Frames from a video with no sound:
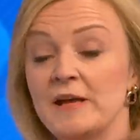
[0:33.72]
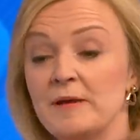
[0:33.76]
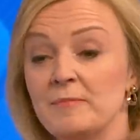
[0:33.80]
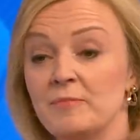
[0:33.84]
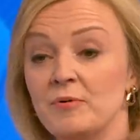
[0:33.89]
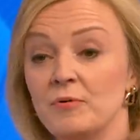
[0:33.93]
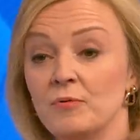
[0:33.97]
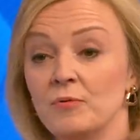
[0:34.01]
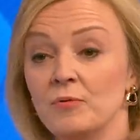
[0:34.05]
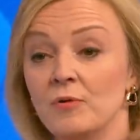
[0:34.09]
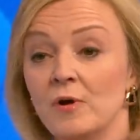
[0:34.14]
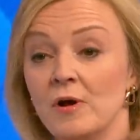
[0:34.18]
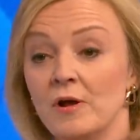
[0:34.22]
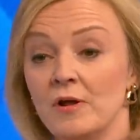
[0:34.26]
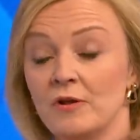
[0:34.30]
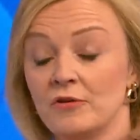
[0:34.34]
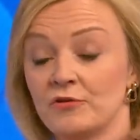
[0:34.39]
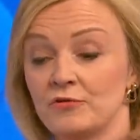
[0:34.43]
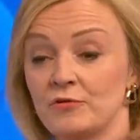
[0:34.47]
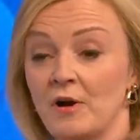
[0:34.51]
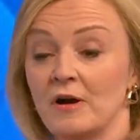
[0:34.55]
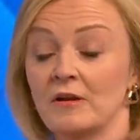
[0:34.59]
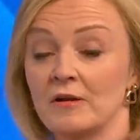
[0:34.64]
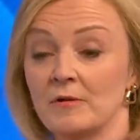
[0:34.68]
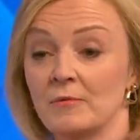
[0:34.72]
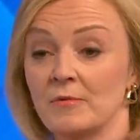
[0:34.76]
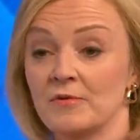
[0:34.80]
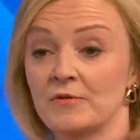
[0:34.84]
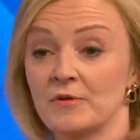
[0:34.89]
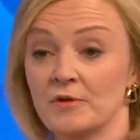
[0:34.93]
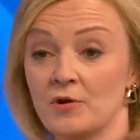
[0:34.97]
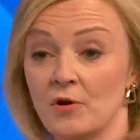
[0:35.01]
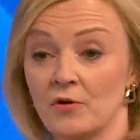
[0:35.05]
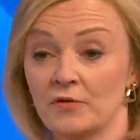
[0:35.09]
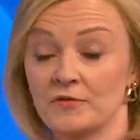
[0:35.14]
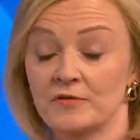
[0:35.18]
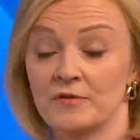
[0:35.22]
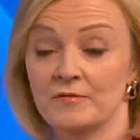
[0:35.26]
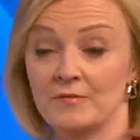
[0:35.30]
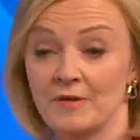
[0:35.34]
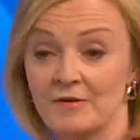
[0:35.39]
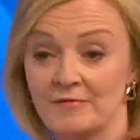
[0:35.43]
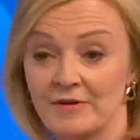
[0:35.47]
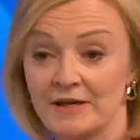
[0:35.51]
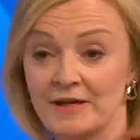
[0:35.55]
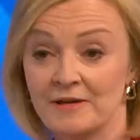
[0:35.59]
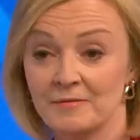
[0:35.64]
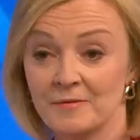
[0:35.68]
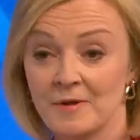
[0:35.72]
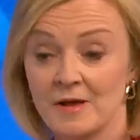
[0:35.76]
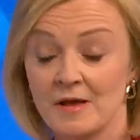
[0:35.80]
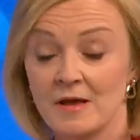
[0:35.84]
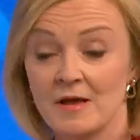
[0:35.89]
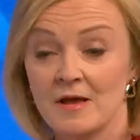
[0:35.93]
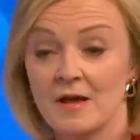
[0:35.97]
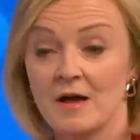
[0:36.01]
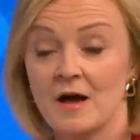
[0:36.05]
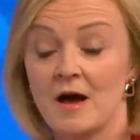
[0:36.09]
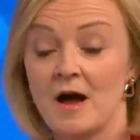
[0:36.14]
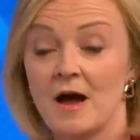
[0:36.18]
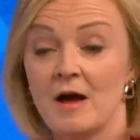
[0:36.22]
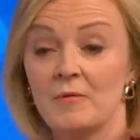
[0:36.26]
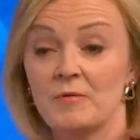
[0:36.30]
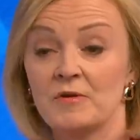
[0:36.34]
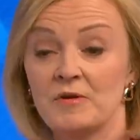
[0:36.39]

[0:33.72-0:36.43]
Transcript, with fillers: people struggling with the cost of living. I